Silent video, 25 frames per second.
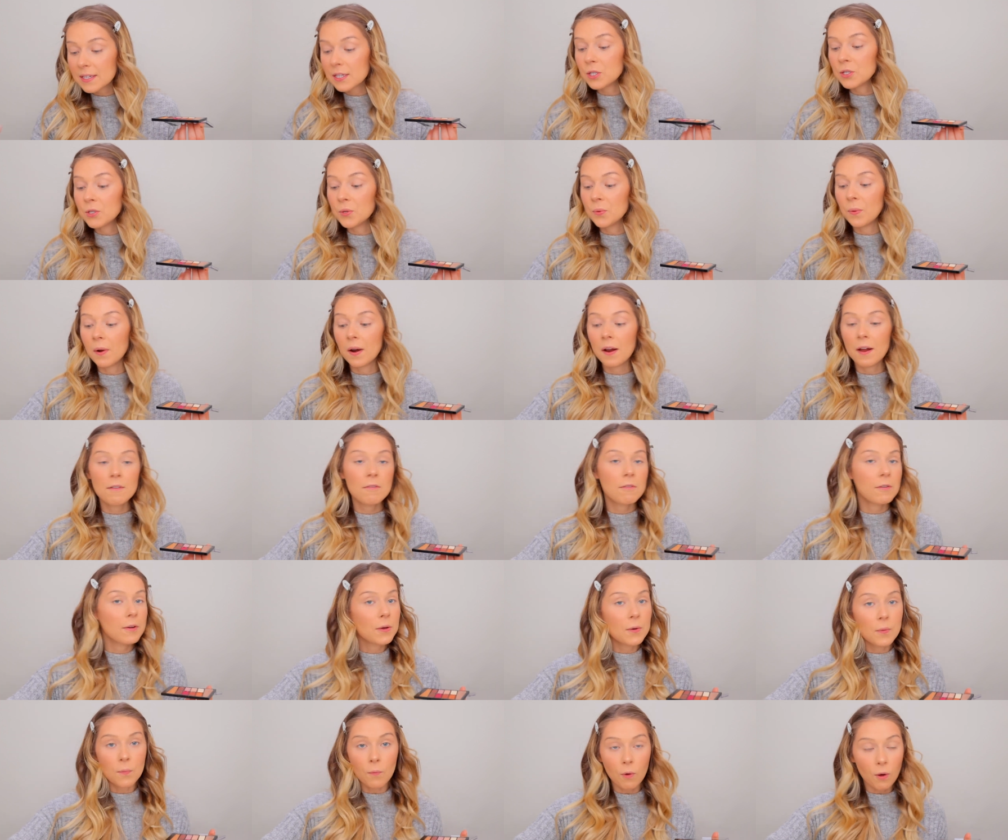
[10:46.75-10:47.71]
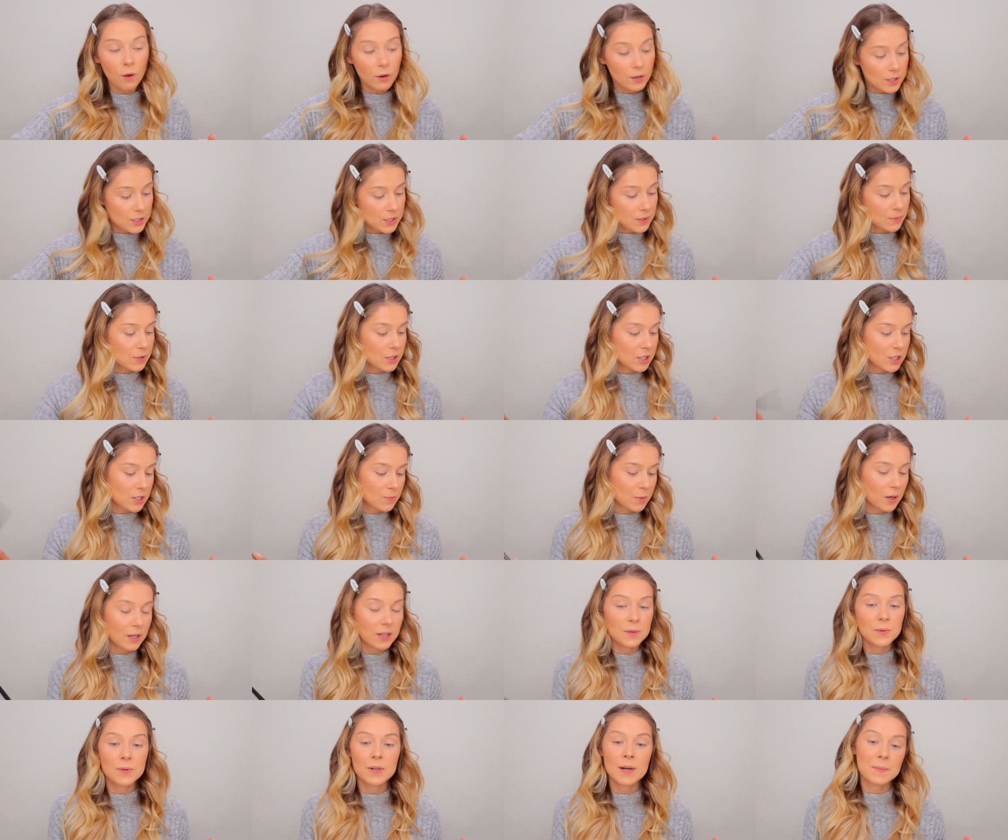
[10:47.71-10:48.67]
and do whatever you want, which is
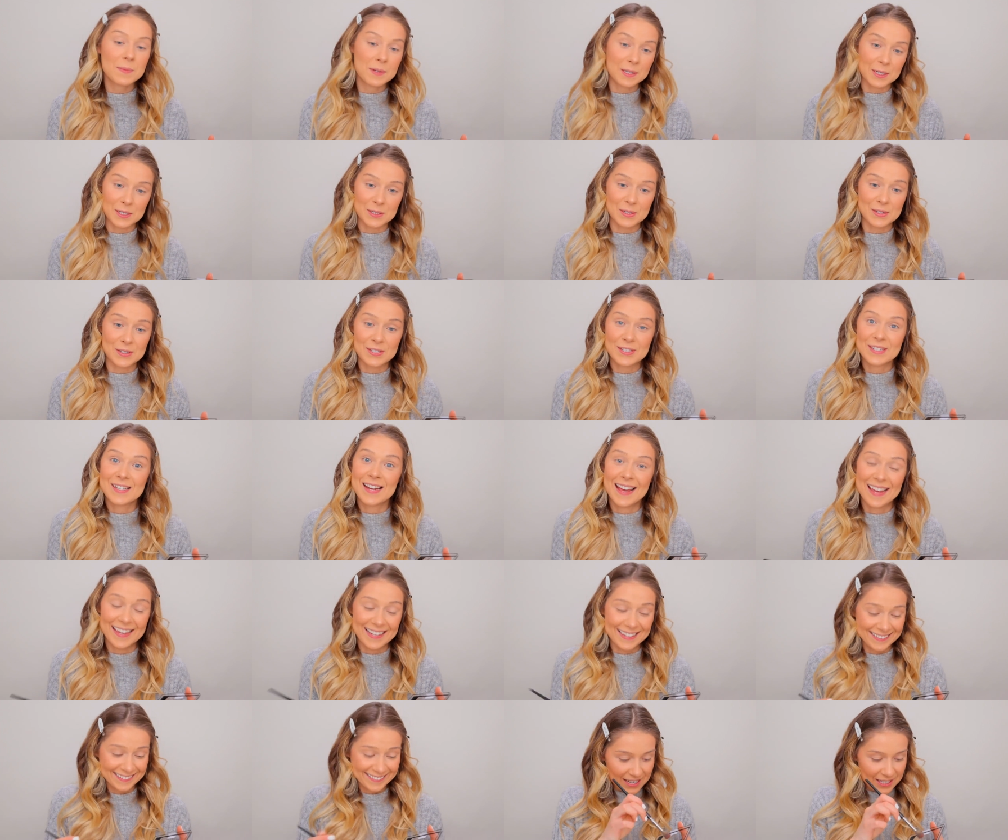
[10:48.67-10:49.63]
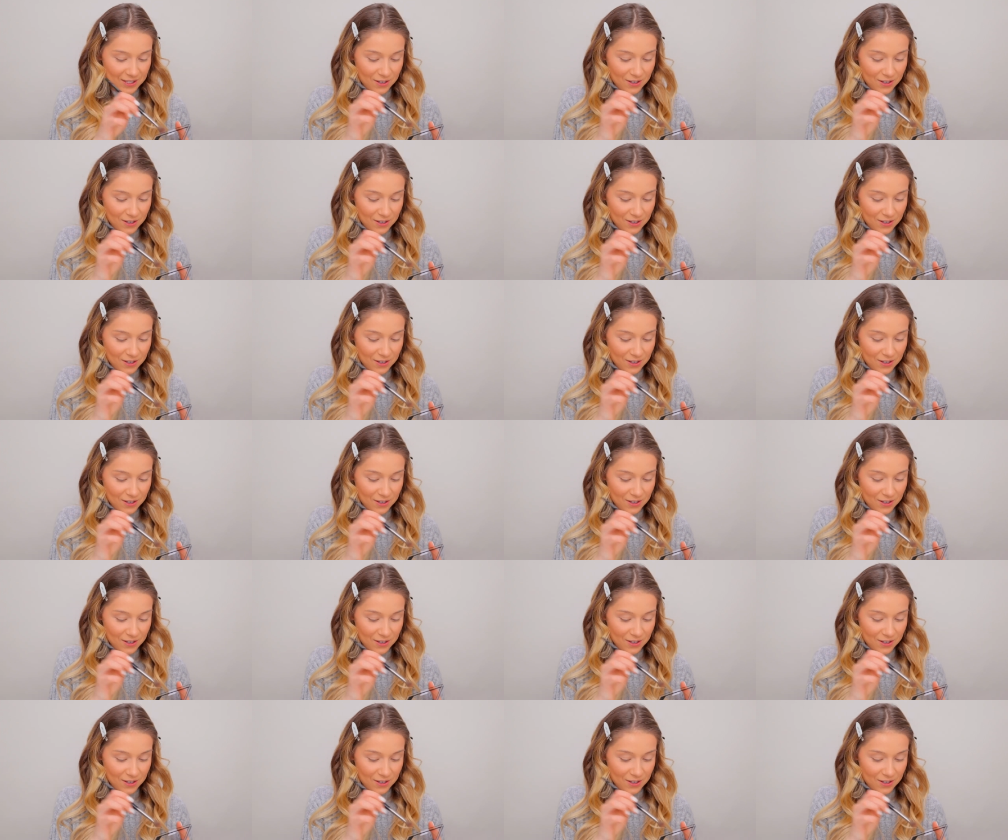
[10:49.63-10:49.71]
probably what I'm going to do today.